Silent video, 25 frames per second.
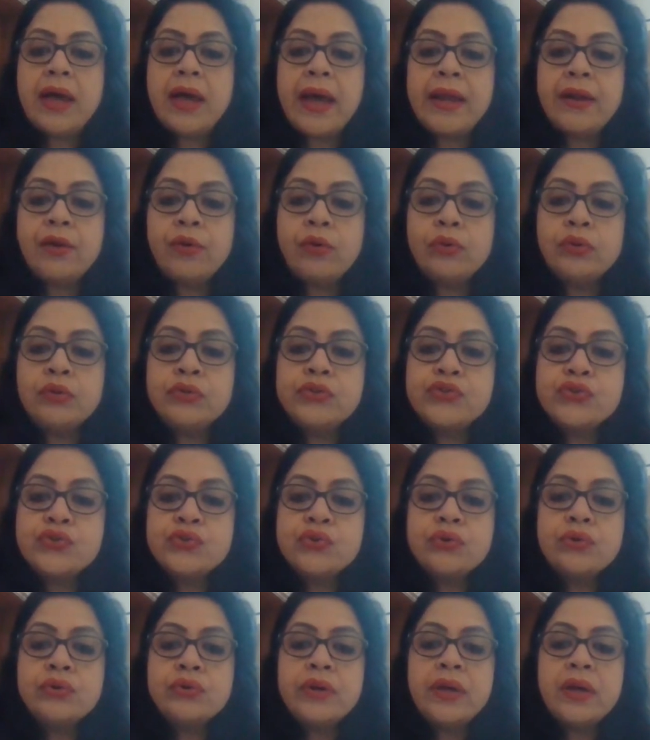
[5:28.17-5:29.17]
and
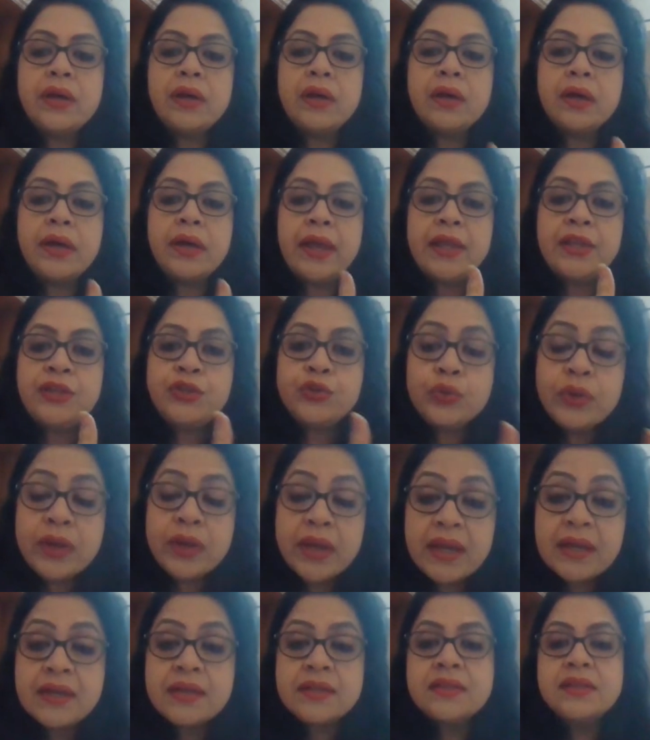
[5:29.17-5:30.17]
also
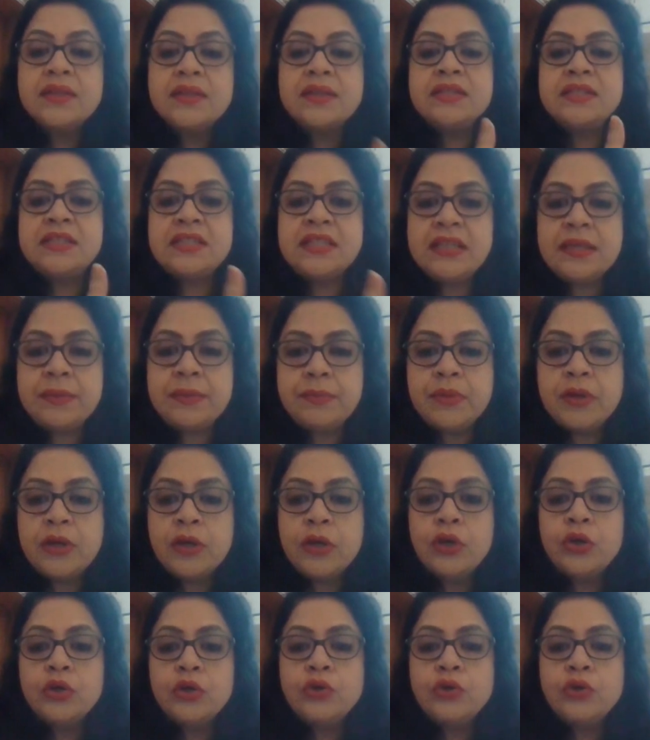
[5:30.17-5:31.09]
educate the team